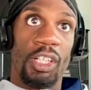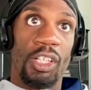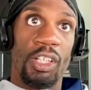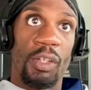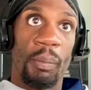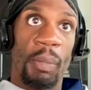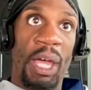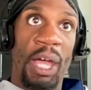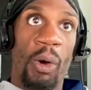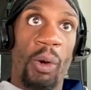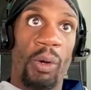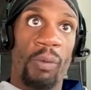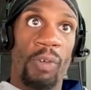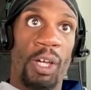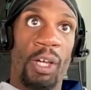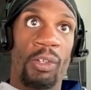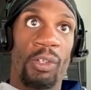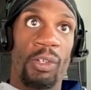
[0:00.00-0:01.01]
the power of
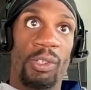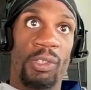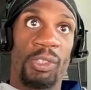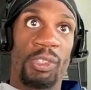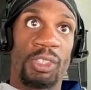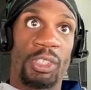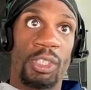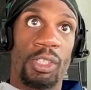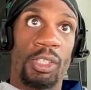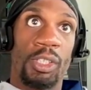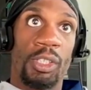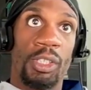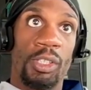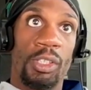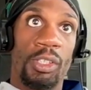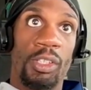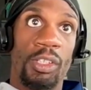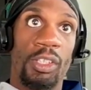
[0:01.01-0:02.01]
others,
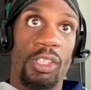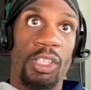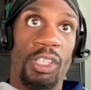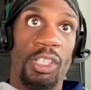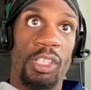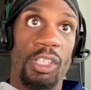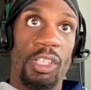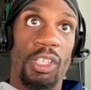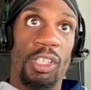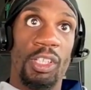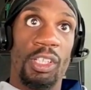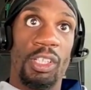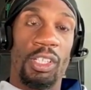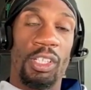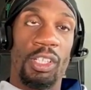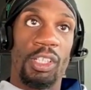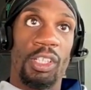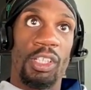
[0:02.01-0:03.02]
the
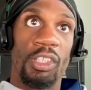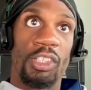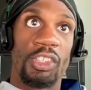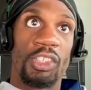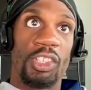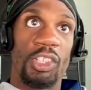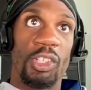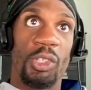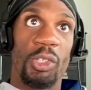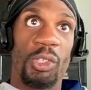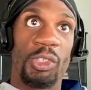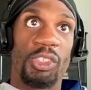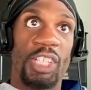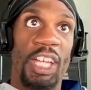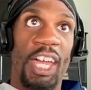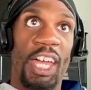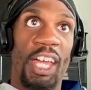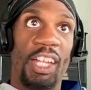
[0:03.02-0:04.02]
skills
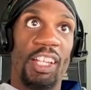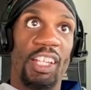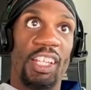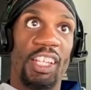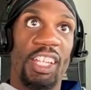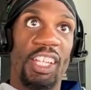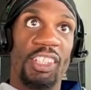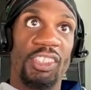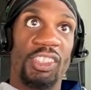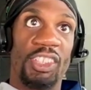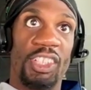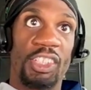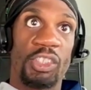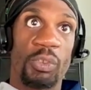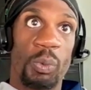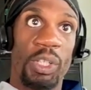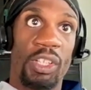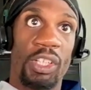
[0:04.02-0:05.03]
that
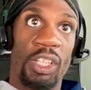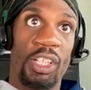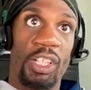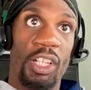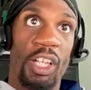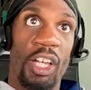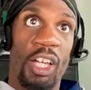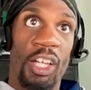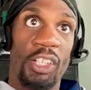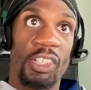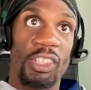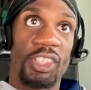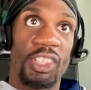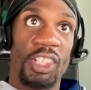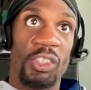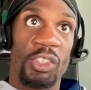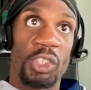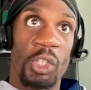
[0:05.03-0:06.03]
exist within
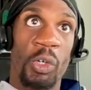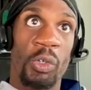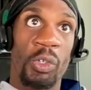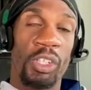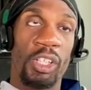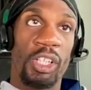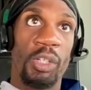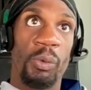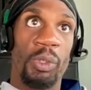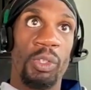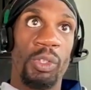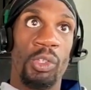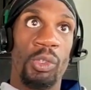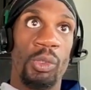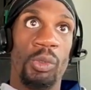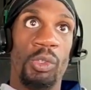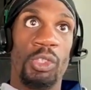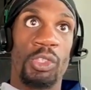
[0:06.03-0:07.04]
us internally, when
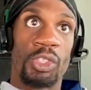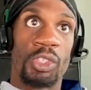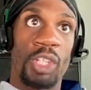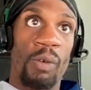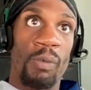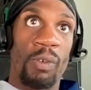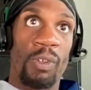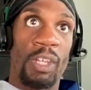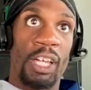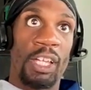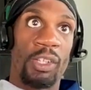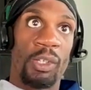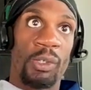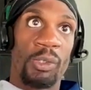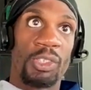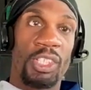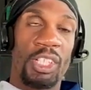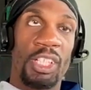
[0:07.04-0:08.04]
you discover that
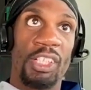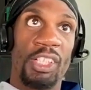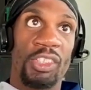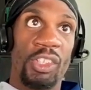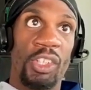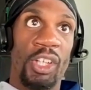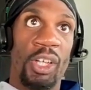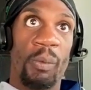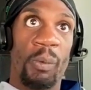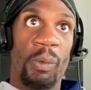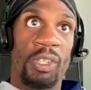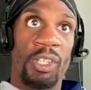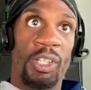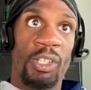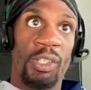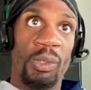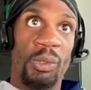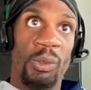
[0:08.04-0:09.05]
those things live
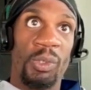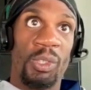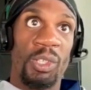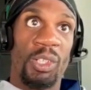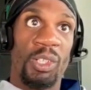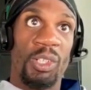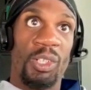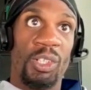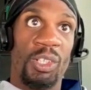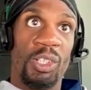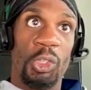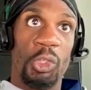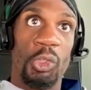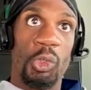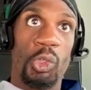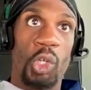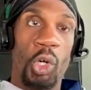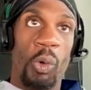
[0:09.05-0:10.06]
within you and
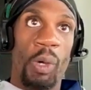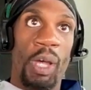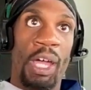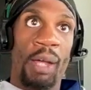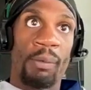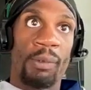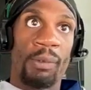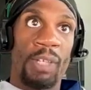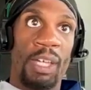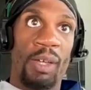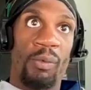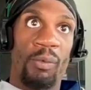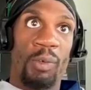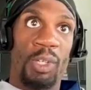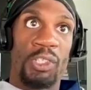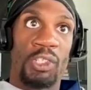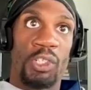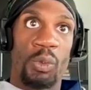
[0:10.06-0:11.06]
you go after that
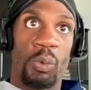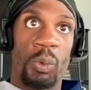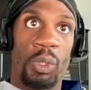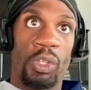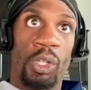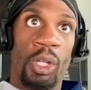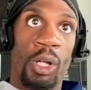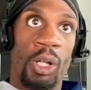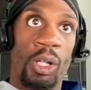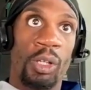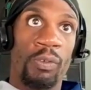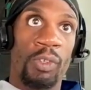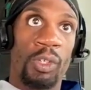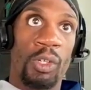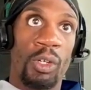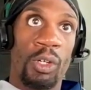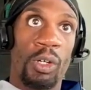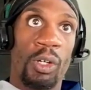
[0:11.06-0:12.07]
vision with all of
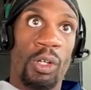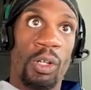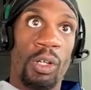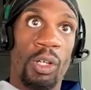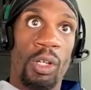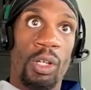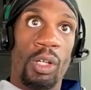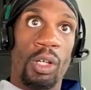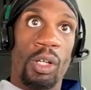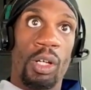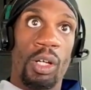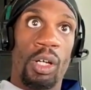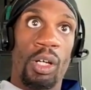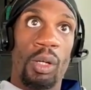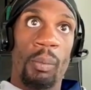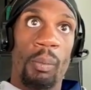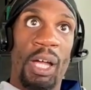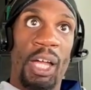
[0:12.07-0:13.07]
your
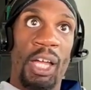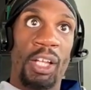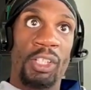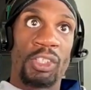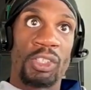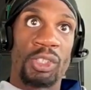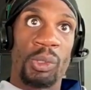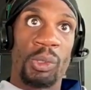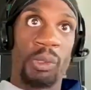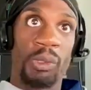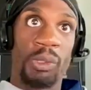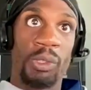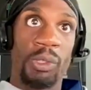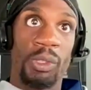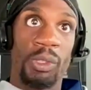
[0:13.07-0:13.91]
heart, mind, and soul,